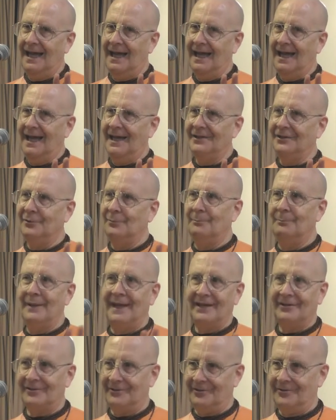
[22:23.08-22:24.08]
I knew
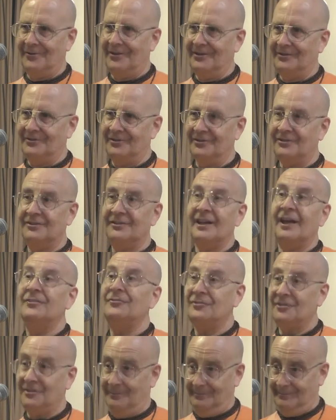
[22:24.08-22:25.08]
better than to
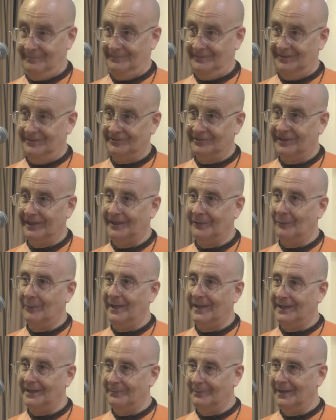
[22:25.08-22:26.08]
touch him to try to
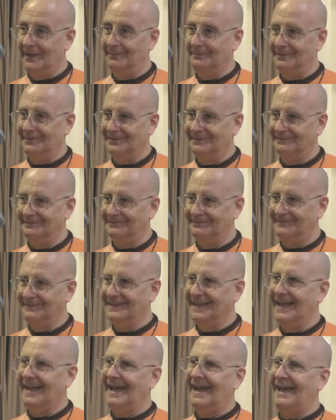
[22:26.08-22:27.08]
wake him up.
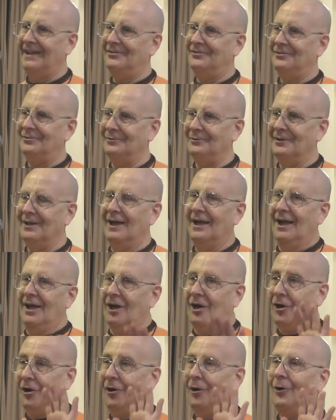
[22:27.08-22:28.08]
I had to
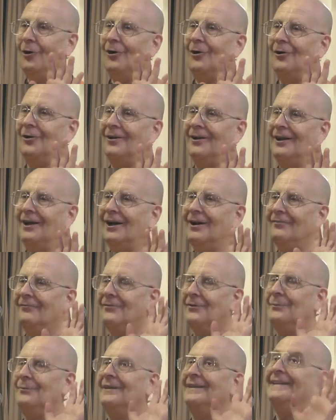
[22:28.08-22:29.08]
call
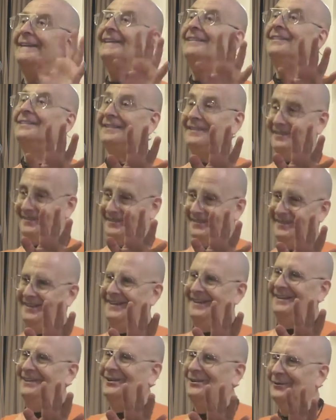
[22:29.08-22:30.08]
from a distance
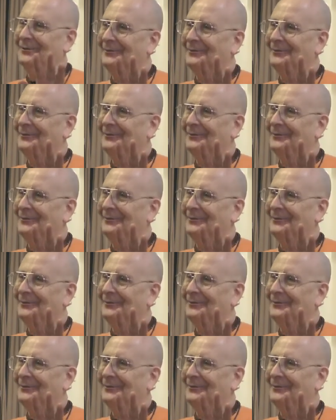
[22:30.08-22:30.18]
to